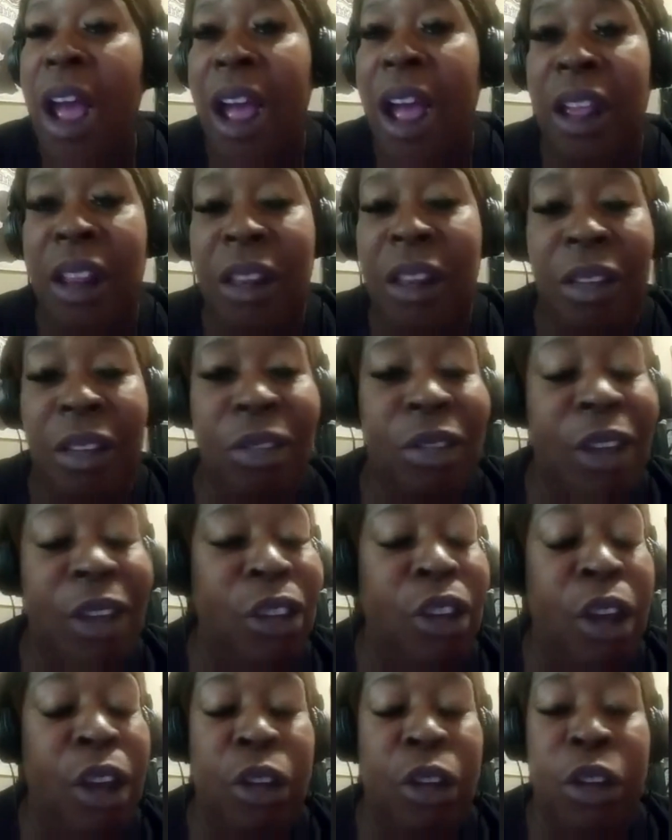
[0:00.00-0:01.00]

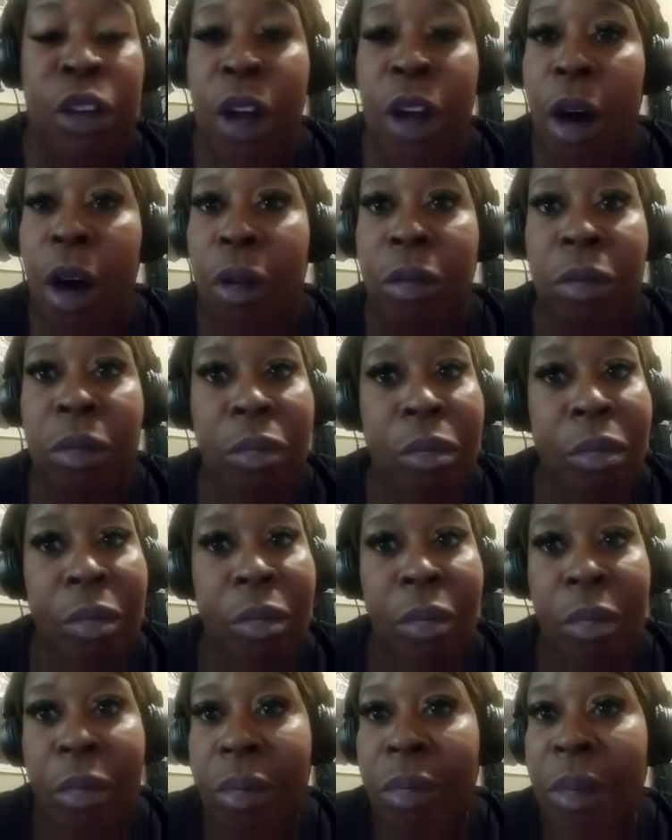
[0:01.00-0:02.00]

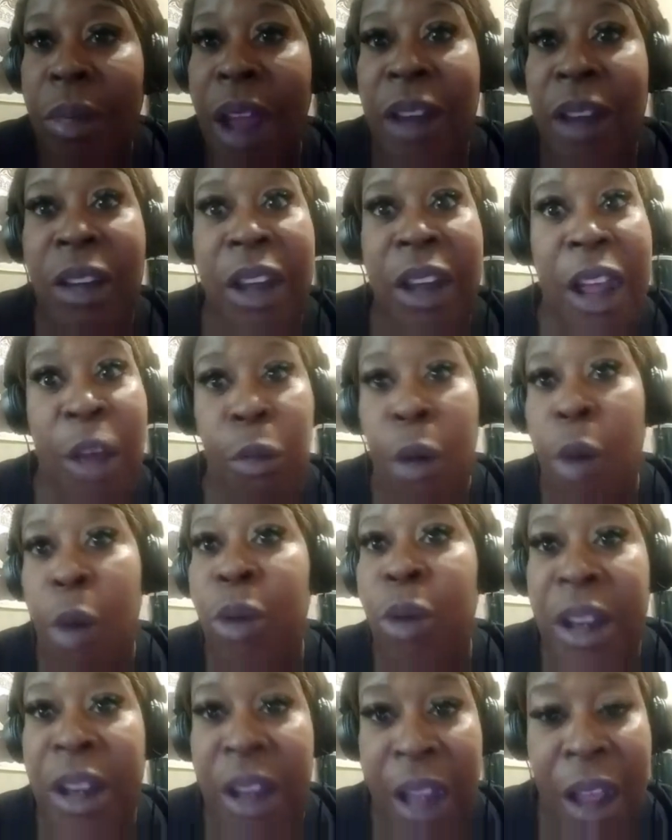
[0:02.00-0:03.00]
did what
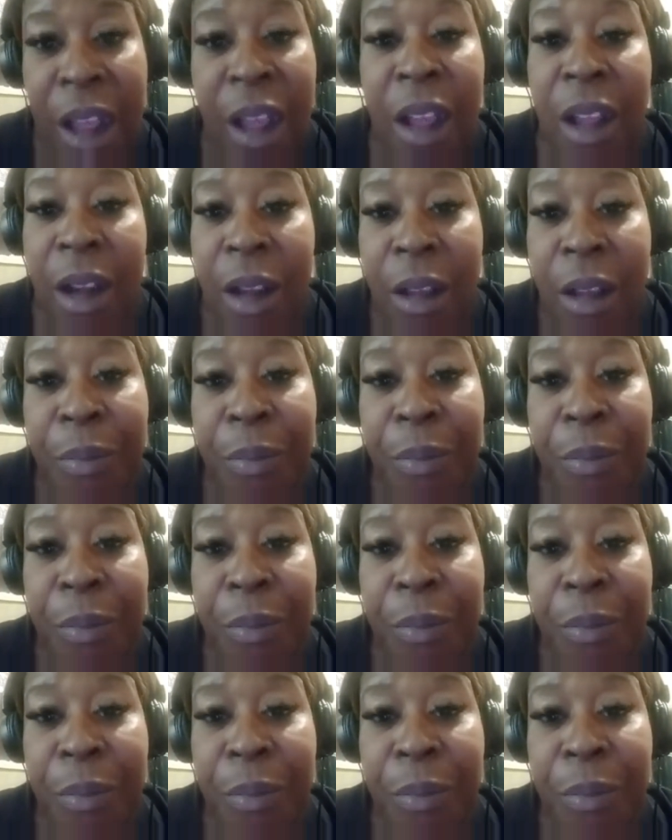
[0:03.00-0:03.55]
we did.